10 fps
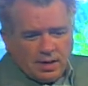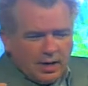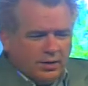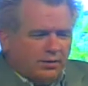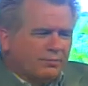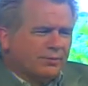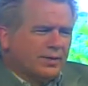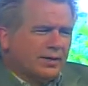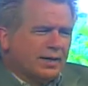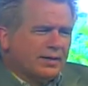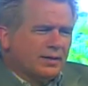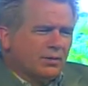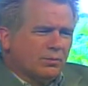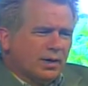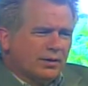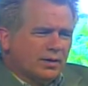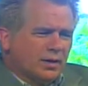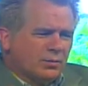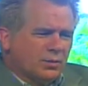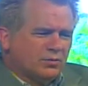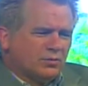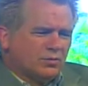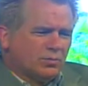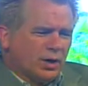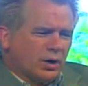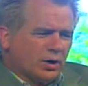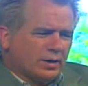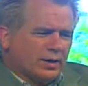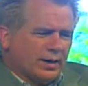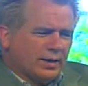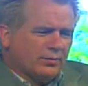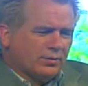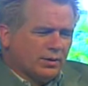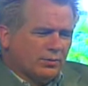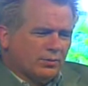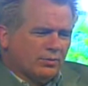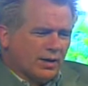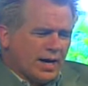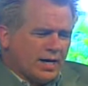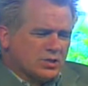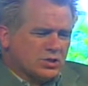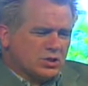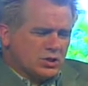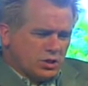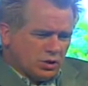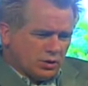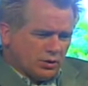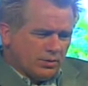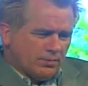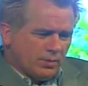I'll never forget, I researched my archives, and it was last year,